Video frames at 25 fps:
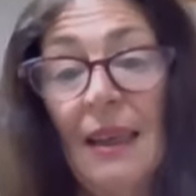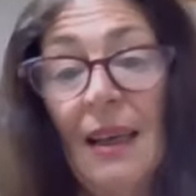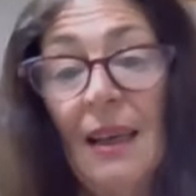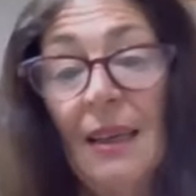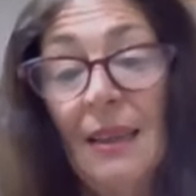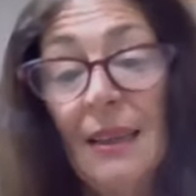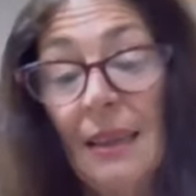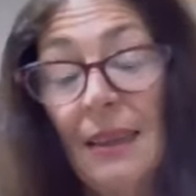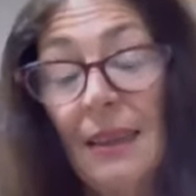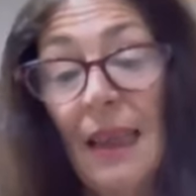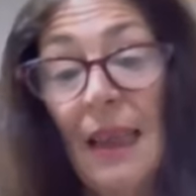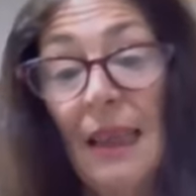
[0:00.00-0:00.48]
I
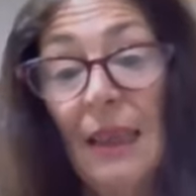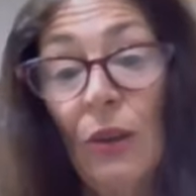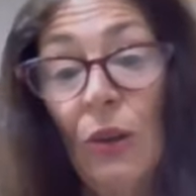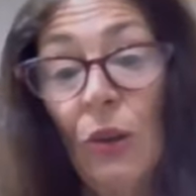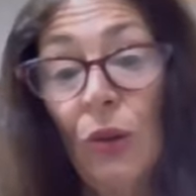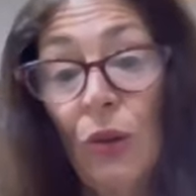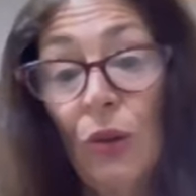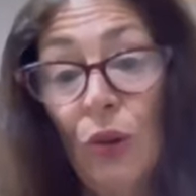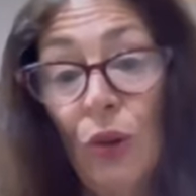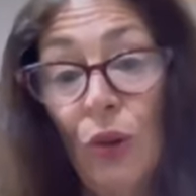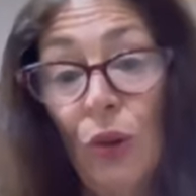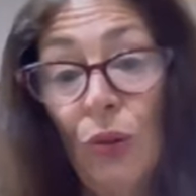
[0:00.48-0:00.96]
can take
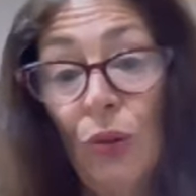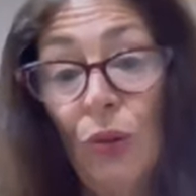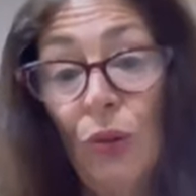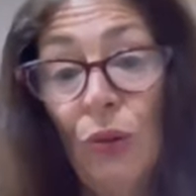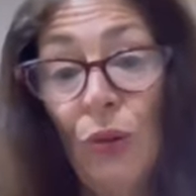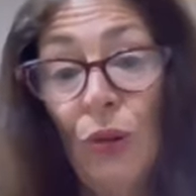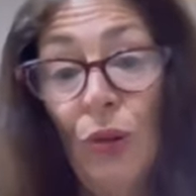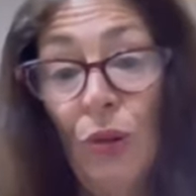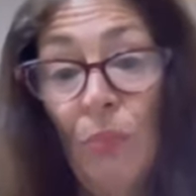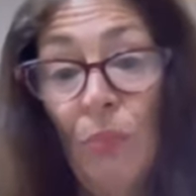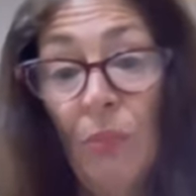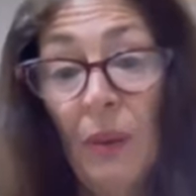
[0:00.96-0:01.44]
on 2
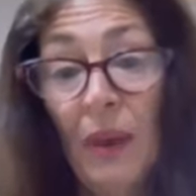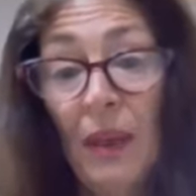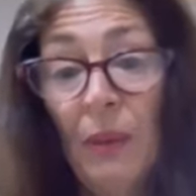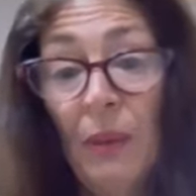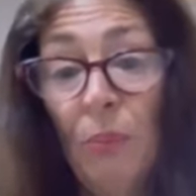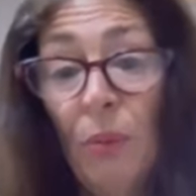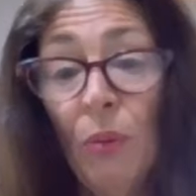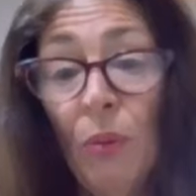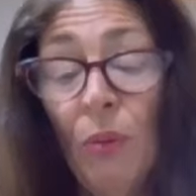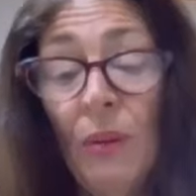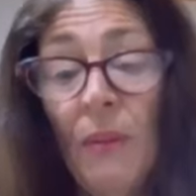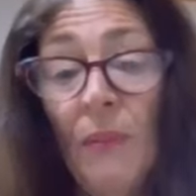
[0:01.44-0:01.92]
new
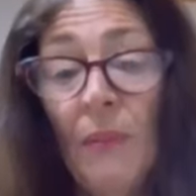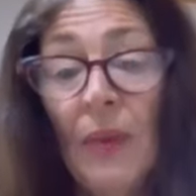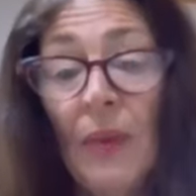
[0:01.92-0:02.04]
people.